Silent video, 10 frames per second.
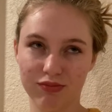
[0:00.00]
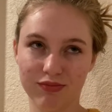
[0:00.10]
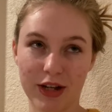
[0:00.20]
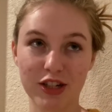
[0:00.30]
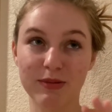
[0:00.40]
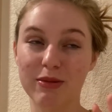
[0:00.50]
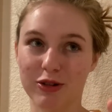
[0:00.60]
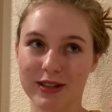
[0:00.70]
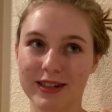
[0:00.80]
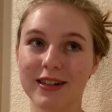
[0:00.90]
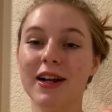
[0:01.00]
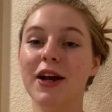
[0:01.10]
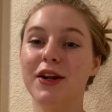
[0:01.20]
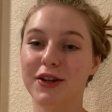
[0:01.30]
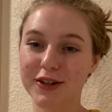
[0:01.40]
I should be more clear.
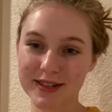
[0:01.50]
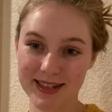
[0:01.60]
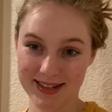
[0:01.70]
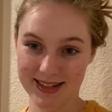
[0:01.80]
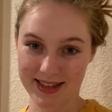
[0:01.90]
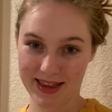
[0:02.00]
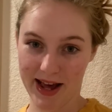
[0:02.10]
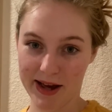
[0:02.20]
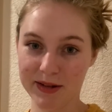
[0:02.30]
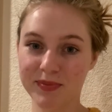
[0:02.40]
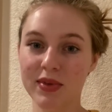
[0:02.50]
Nurses did that,